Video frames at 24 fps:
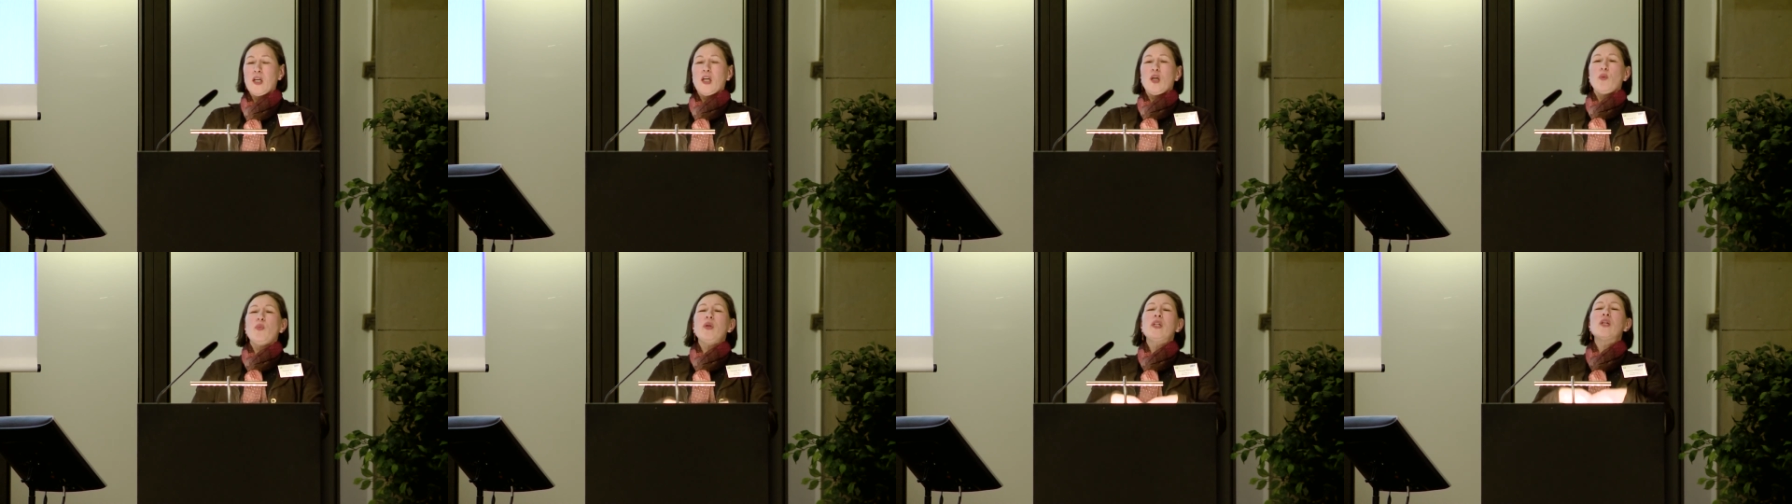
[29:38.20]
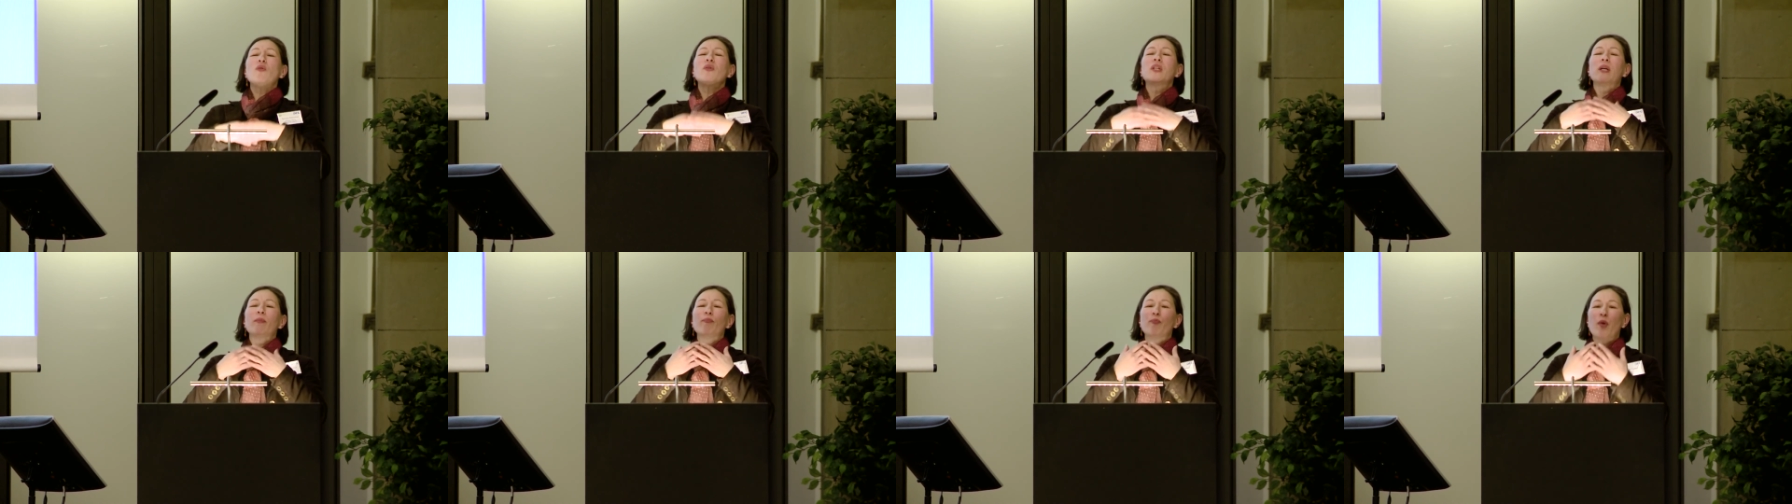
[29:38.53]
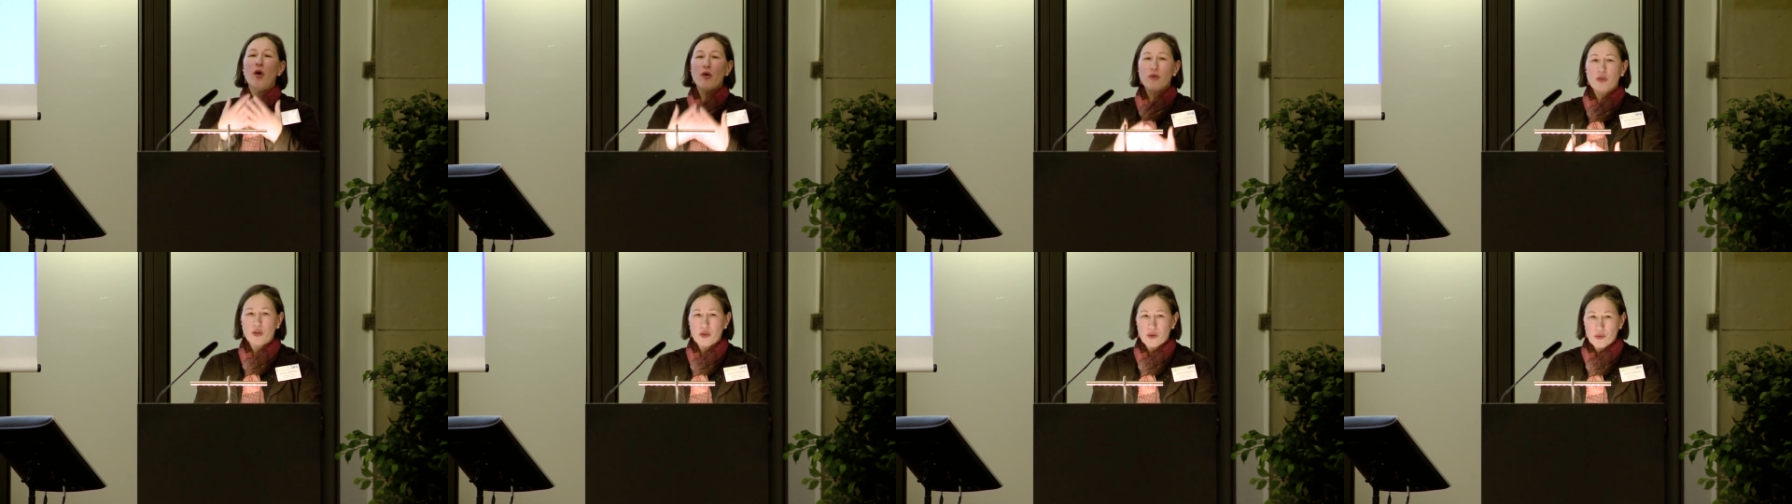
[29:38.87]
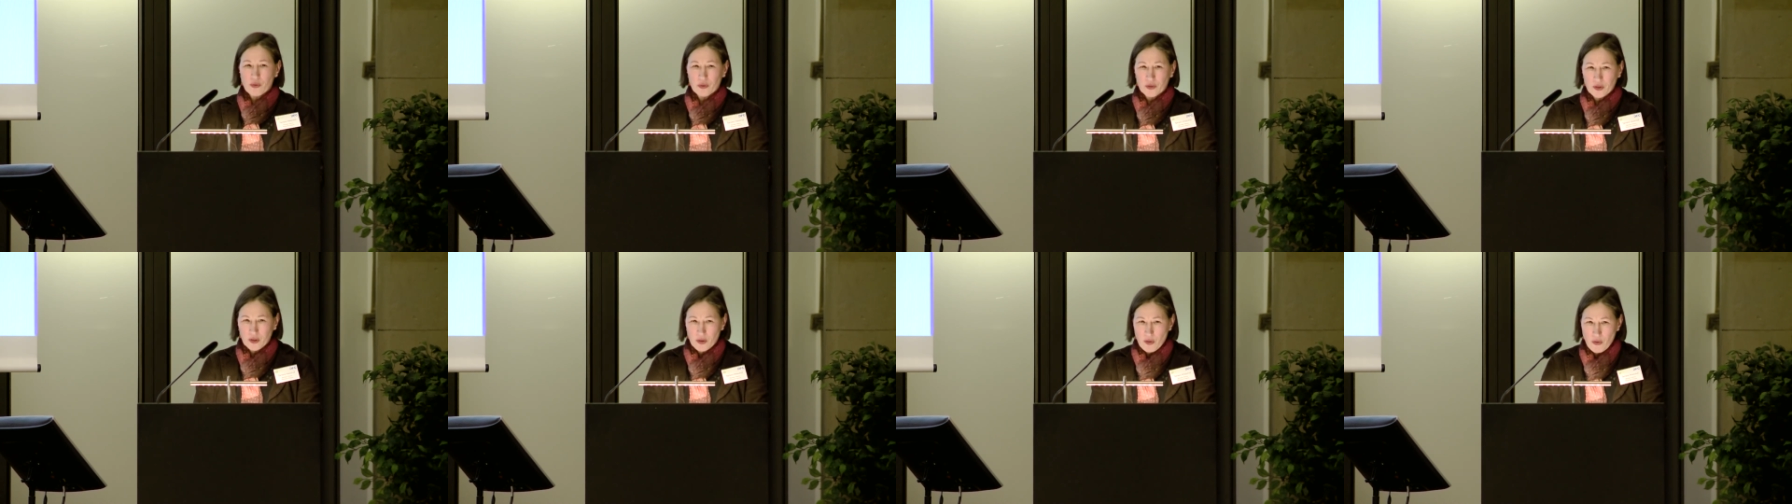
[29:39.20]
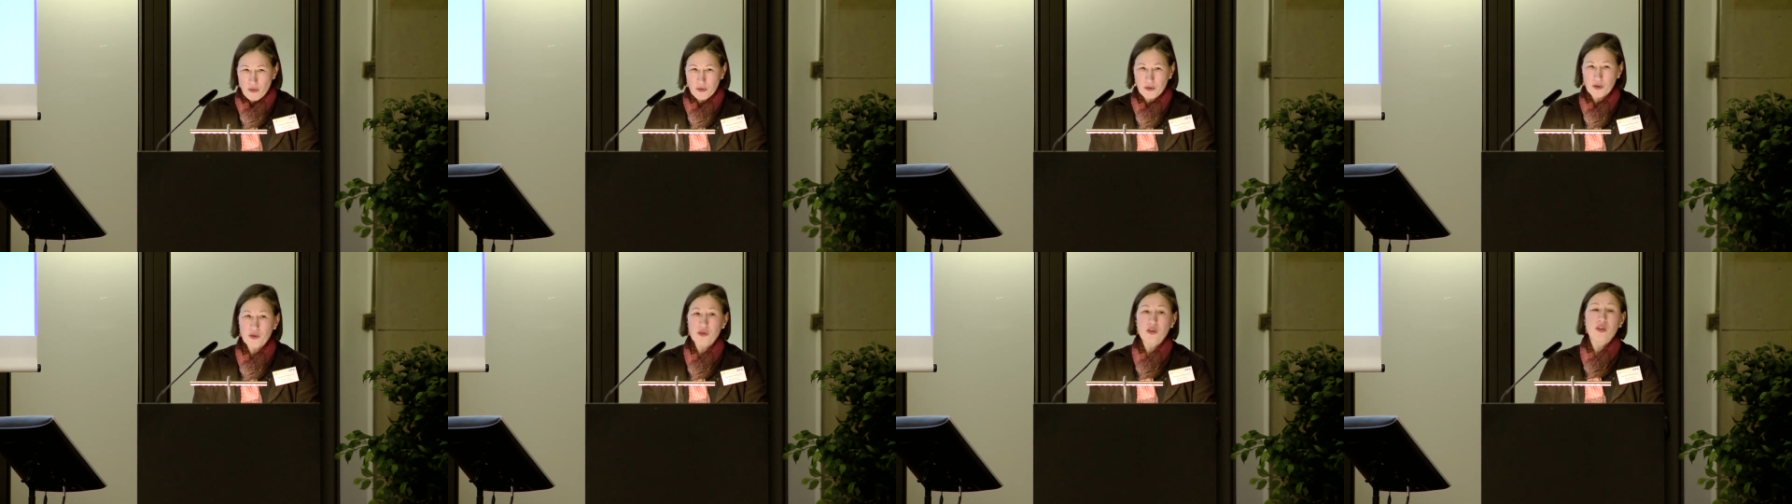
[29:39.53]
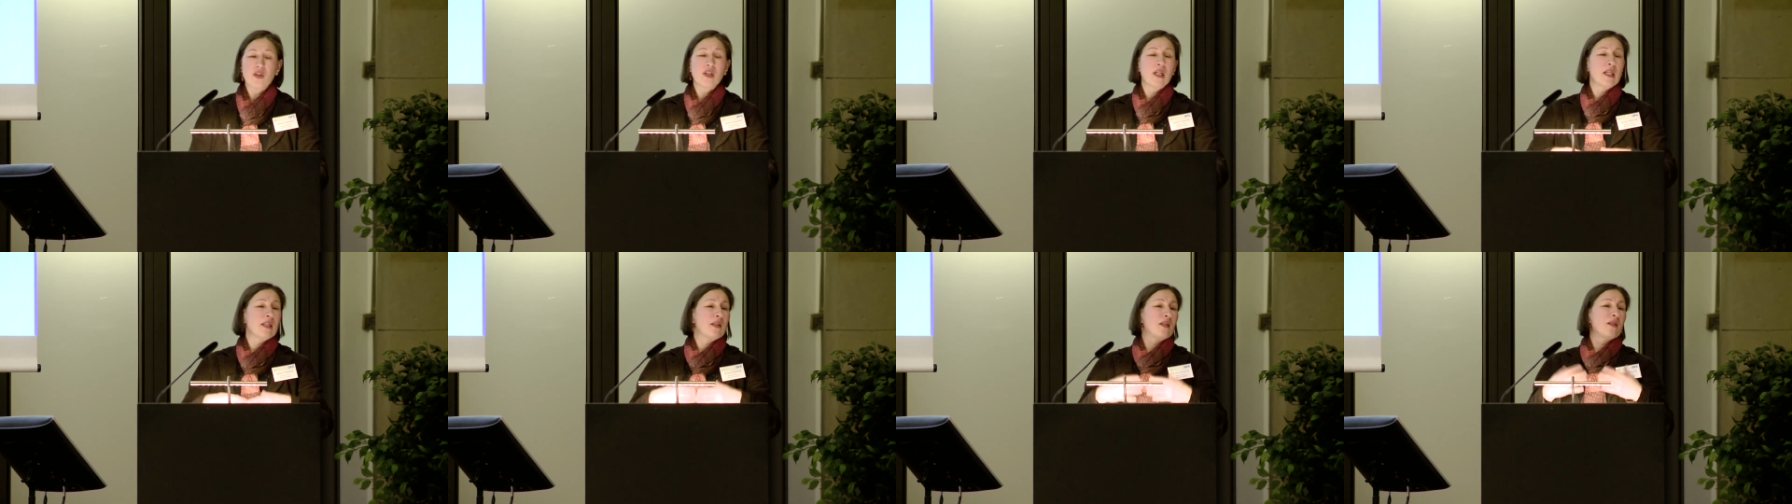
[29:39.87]
we don't impose it on our office
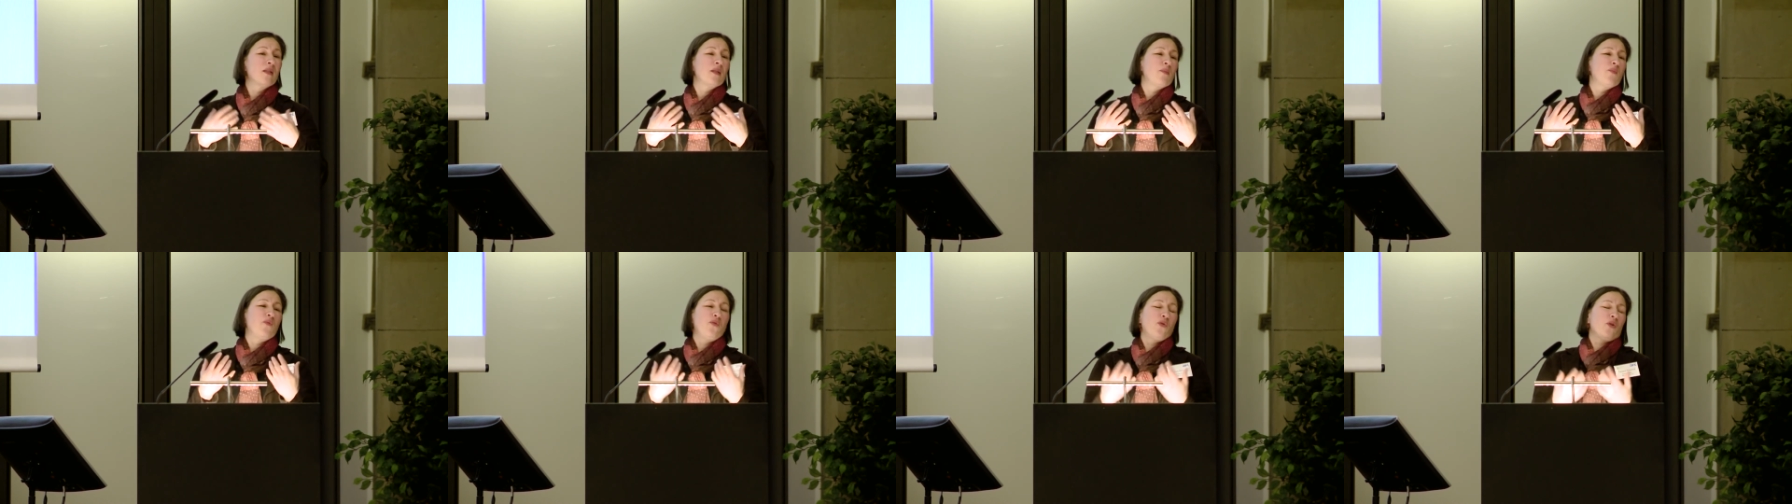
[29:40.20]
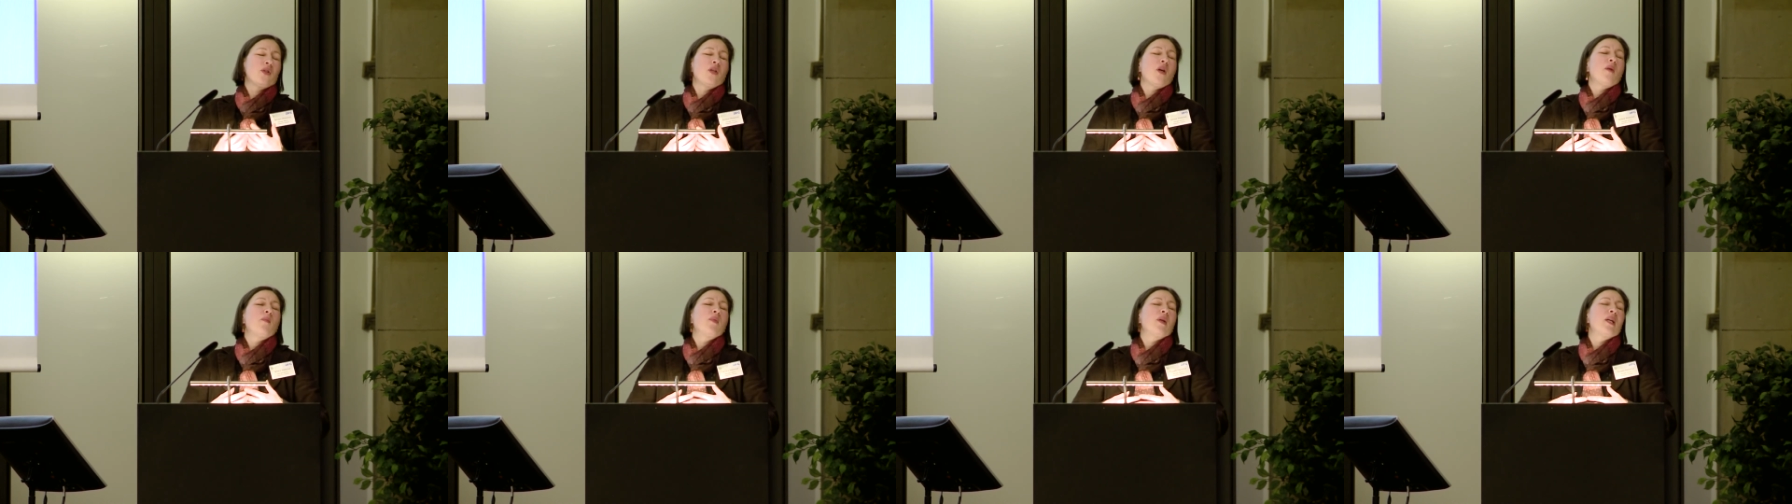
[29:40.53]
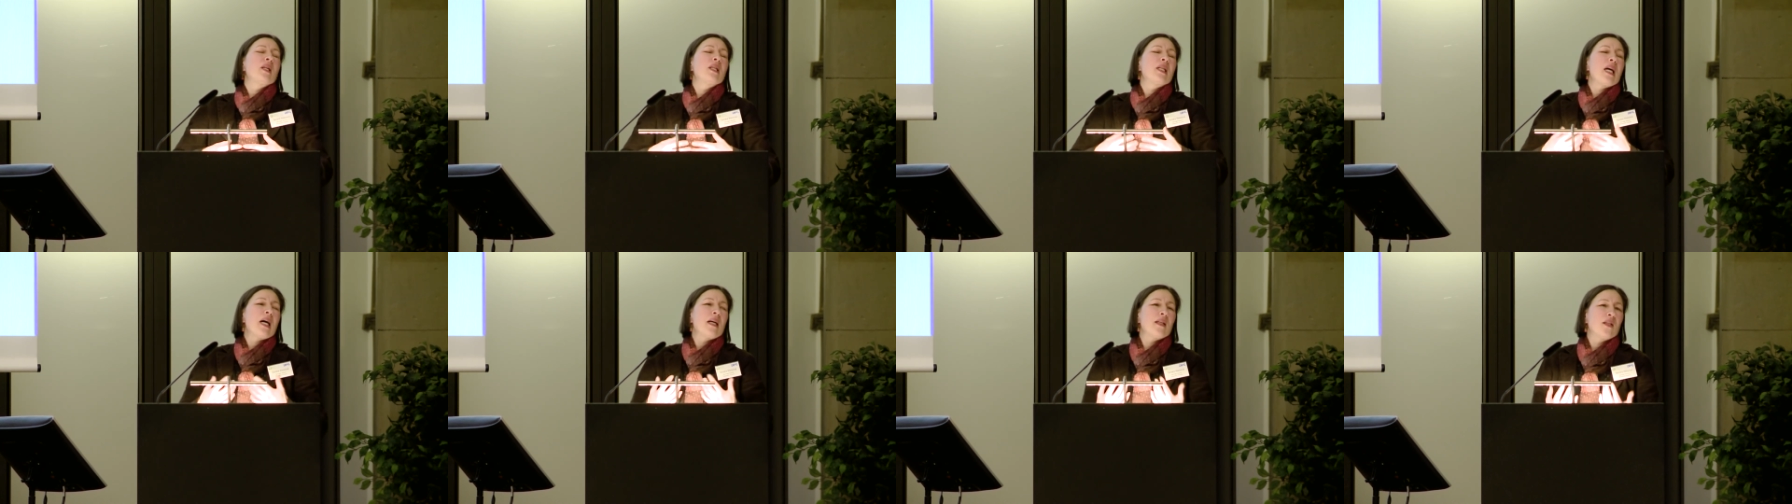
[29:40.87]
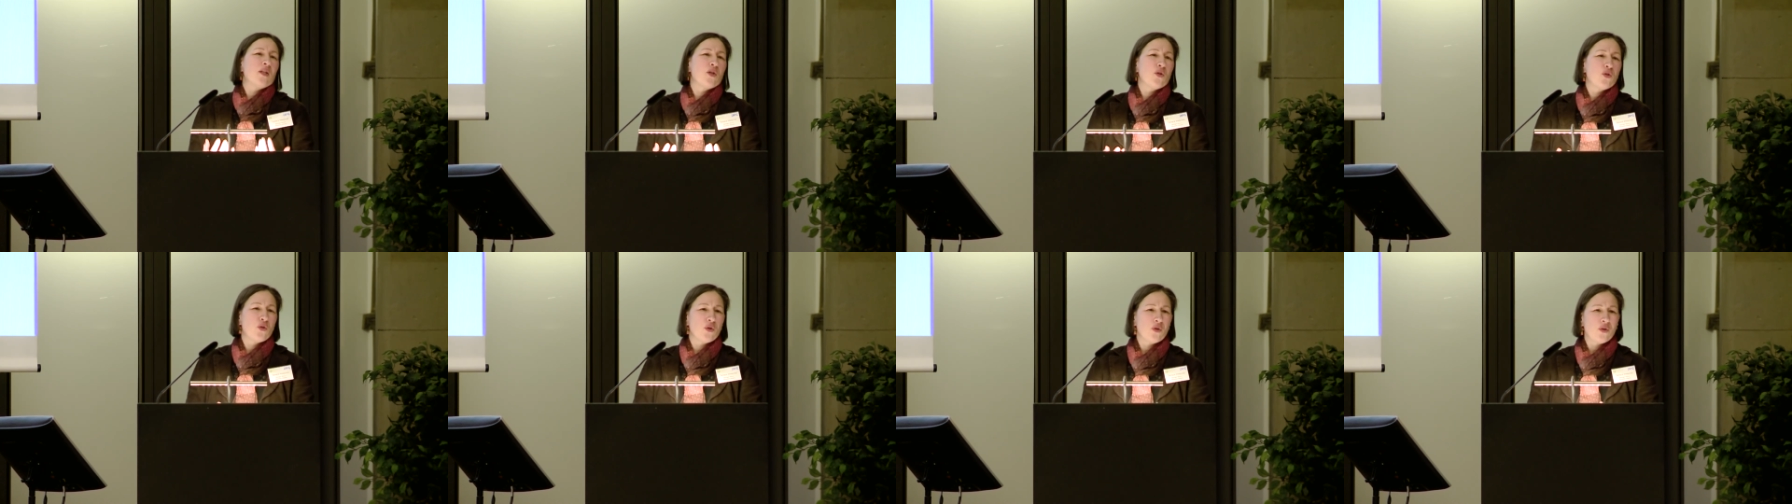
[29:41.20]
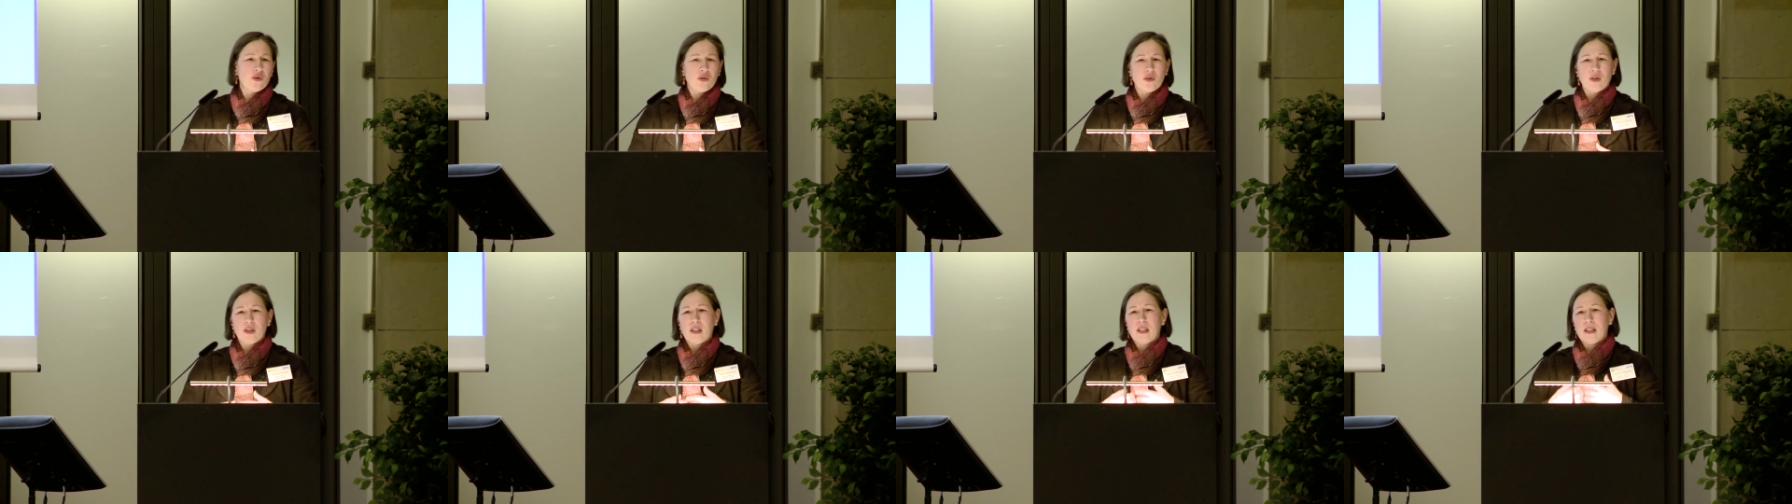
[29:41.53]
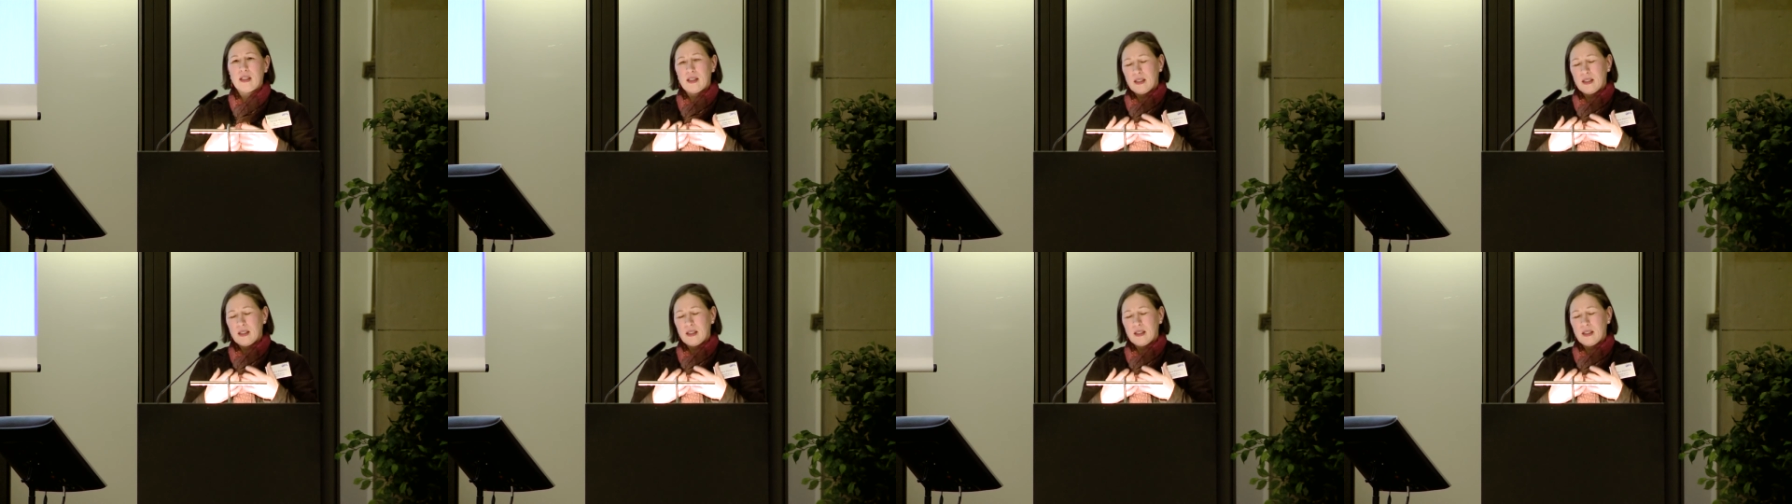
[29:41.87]
unless it's, for example, a data journal